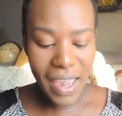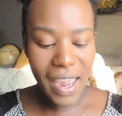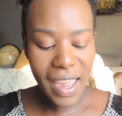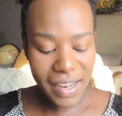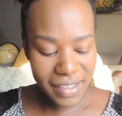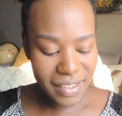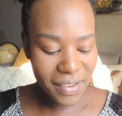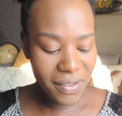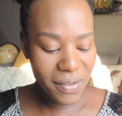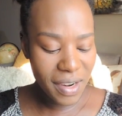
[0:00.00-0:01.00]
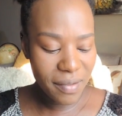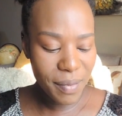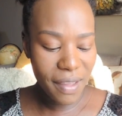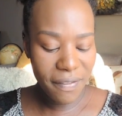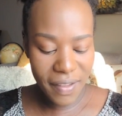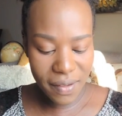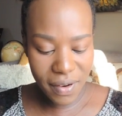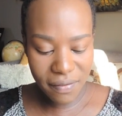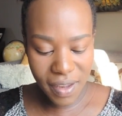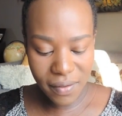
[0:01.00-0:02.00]
And one of my
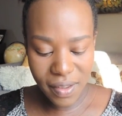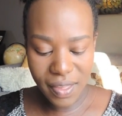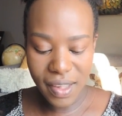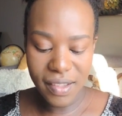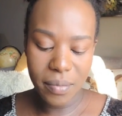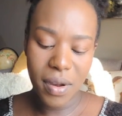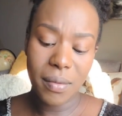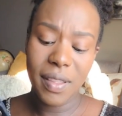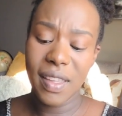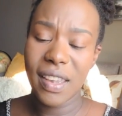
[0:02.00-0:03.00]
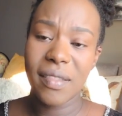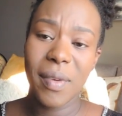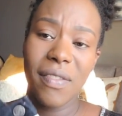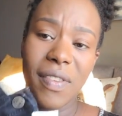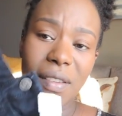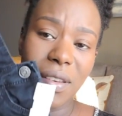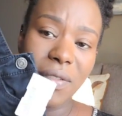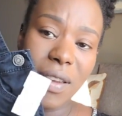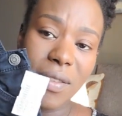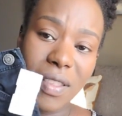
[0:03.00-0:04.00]
favorite, favorite things, I probably think it's my
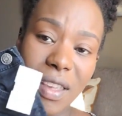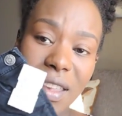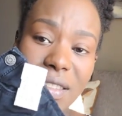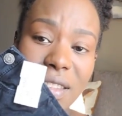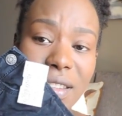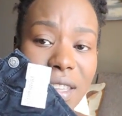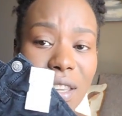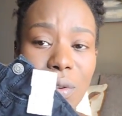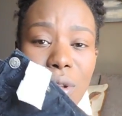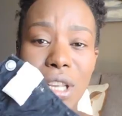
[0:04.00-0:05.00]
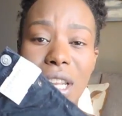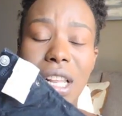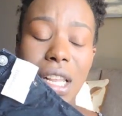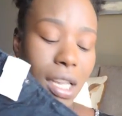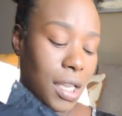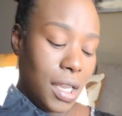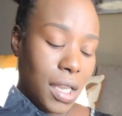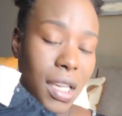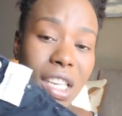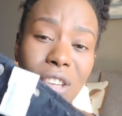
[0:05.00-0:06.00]
favorite, favorite thing, is this cute little,
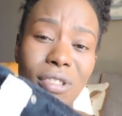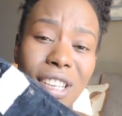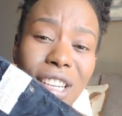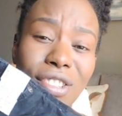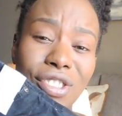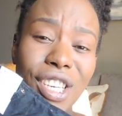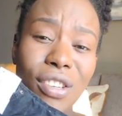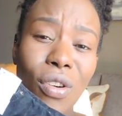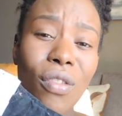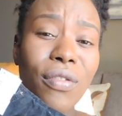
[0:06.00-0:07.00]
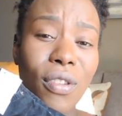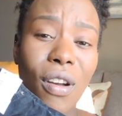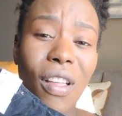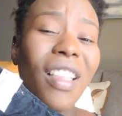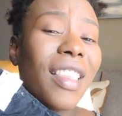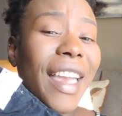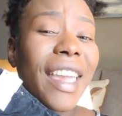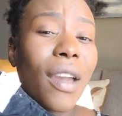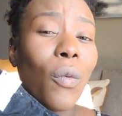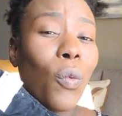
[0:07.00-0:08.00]
cute little jean overall.
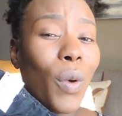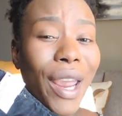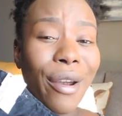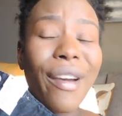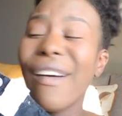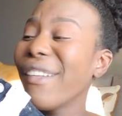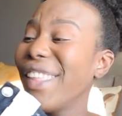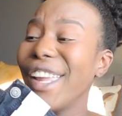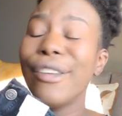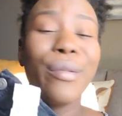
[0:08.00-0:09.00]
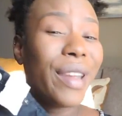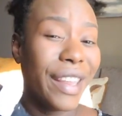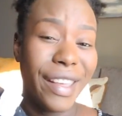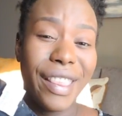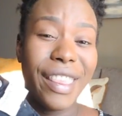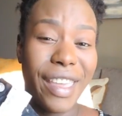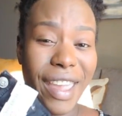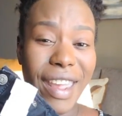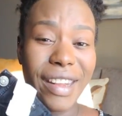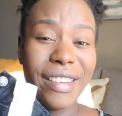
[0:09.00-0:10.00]
Like, where are they doing
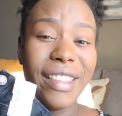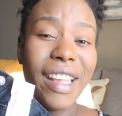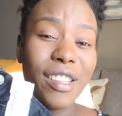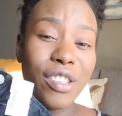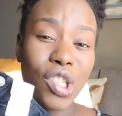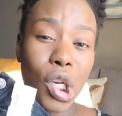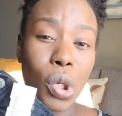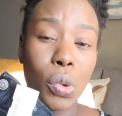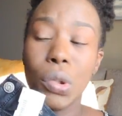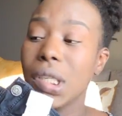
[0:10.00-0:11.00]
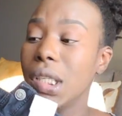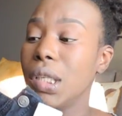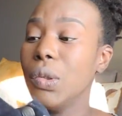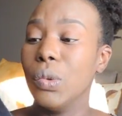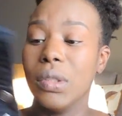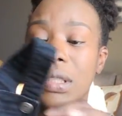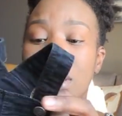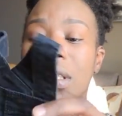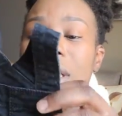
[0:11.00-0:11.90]
that? That's so cute.